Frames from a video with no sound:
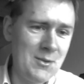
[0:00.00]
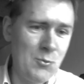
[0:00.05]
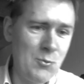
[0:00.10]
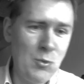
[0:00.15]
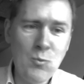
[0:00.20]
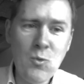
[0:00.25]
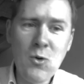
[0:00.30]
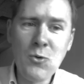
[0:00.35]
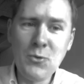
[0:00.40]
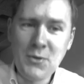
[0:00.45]
We
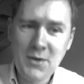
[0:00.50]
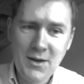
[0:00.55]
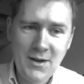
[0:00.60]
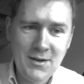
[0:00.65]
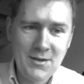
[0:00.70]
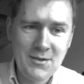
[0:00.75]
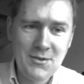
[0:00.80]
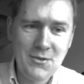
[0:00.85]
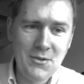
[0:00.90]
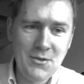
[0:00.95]
won't get
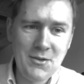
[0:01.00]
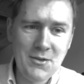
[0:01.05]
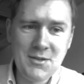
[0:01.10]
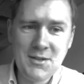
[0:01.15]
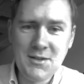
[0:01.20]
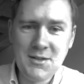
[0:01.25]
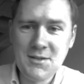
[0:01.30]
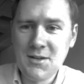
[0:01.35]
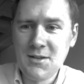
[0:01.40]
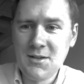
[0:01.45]
into the
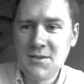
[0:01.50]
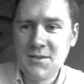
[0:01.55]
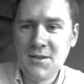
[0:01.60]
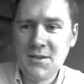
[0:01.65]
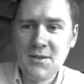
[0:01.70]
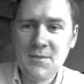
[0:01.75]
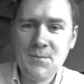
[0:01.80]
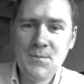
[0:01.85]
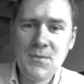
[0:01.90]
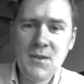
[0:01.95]
details
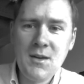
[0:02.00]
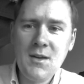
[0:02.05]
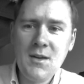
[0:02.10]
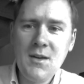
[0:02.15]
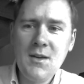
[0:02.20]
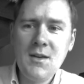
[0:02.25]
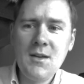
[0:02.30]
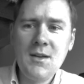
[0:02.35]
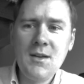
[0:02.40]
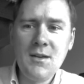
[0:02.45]
here.
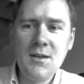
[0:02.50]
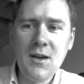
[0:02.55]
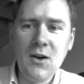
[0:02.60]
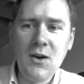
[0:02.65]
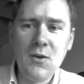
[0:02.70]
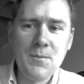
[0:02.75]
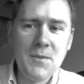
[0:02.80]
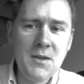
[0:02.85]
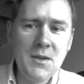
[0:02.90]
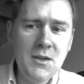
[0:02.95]
Now,
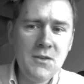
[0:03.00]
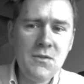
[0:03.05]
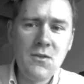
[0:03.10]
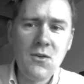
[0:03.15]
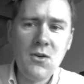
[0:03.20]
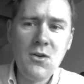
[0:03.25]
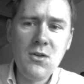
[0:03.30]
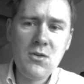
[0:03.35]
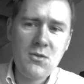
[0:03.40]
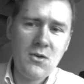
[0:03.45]
if
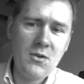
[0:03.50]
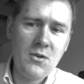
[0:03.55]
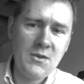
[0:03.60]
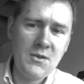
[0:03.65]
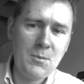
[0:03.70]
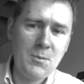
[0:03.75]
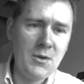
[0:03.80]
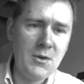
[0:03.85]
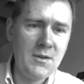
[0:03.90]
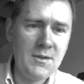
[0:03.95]
all
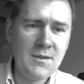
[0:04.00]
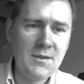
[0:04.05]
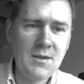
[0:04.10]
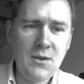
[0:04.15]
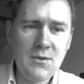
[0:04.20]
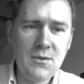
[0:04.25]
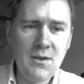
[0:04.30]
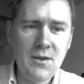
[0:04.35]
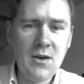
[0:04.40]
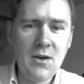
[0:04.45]
corresponding
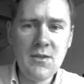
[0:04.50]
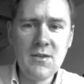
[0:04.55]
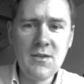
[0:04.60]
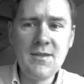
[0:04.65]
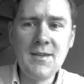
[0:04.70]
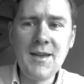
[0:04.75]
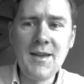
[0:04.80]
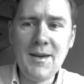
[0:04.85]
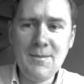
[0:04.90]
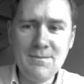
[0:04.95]
sounds are the
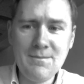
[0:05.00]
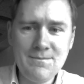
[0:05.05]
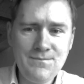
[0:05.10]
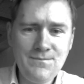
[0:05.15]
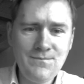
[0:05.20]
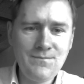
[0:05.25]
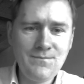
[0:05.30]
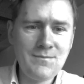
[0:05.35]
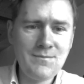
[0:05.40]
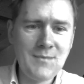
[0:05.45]
same,
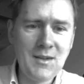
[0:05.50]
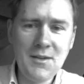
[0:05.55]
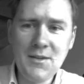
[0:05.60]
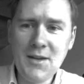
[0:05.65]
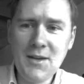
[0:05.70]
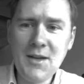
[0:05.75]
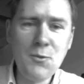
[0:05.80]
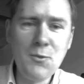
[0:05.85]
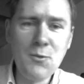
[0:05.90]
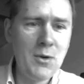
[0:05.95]

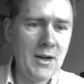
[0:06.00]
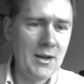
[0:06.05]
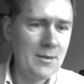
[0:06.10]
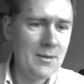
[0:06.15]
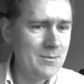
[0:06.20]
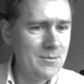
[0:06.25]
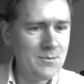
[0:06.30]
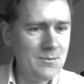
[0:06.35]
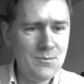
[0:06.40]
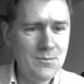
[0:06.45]
then in a way,
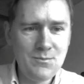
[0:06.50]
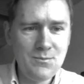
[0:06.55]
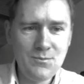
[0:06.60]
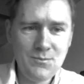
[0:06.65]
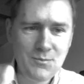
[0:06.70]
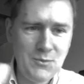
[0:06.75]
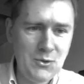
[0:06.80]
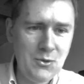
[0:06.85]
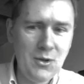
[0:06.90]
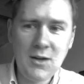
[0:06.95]

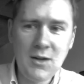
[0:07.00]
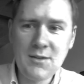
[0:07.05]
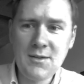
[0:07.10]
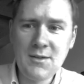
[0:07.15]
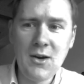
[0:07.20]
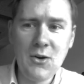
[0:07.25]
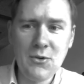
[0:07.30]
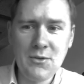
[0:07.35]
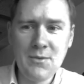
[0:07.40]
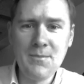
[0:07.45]
you lucked
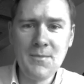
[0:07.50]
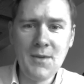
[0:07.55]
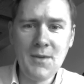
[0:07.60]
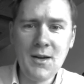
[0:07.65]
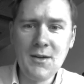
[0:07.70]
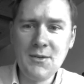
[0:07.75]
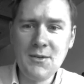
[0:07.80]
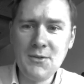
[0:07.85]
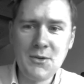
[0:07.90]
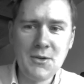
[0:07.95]
out.
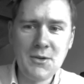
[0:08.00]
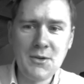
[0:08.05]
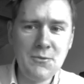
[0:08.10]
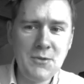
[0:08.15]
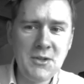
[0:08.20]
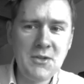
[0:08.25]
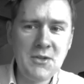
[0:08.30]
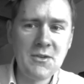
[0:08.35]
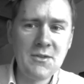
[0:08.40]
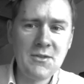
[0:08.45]
Yeah, you can
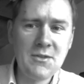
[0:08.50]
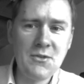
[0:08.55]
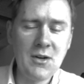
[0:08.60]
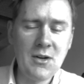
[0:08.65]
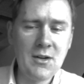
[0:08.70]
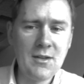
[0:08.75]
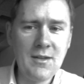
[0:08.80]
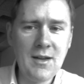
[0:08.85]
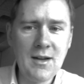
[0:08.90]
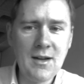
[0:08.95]

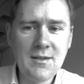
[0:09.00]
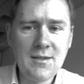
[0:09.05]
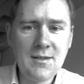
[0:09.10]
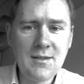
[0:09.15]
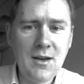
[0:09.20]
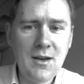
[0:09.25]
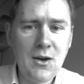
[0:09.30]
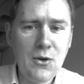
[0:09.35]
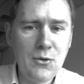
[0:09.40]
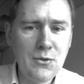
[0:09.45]
reconstruct that
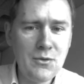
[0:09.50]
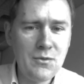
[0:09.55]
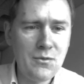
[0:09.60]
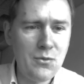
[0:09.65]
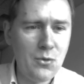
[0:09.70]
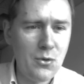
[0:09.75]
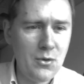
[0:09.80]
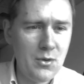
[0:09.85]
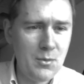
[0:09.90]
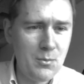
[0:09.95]
sound
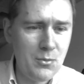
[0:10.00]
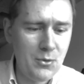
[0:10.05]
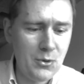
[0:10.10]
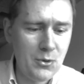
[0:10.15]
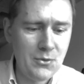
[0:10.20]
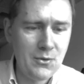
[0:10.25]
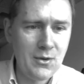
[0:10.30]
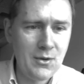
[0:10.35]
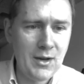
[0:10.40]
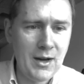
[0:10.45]
for the
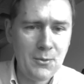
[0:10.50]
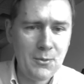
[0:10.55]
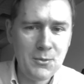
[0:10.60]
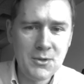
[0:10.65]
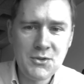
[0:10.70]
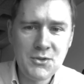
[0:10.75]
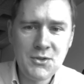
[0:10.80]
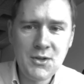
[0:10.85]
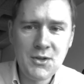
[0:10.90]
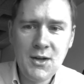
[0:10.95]

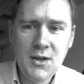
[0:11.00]
proto-language.